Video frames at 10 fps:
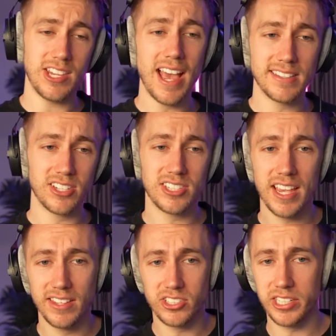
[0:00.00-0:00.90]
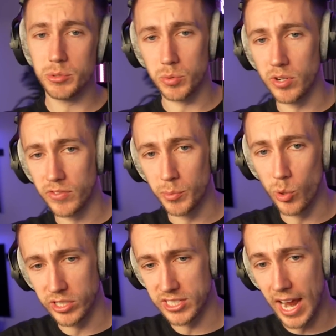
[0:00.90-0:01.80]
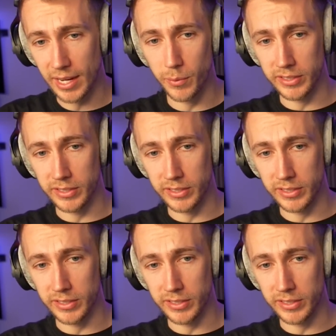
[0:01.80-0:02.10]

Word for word: sad to say that she was one of the more entertaining